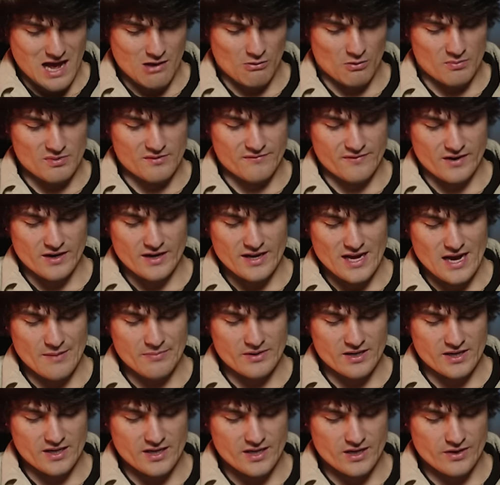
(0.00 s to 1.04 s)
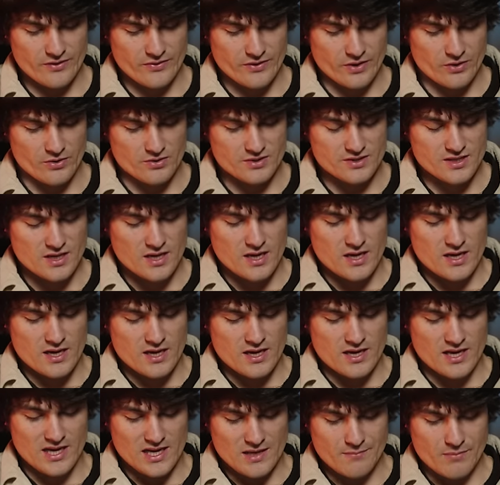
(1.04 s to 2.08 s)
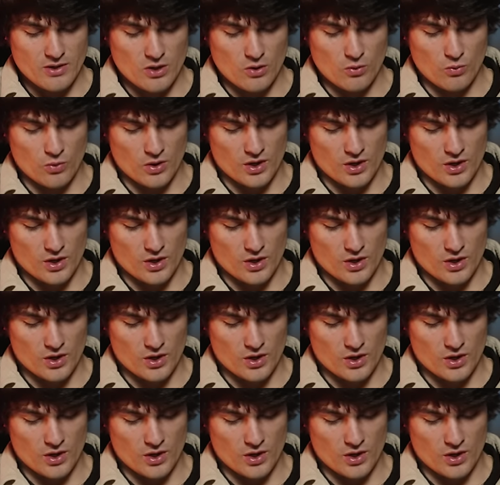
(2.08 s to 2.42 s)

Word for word: I will be very happy to hear those Igbo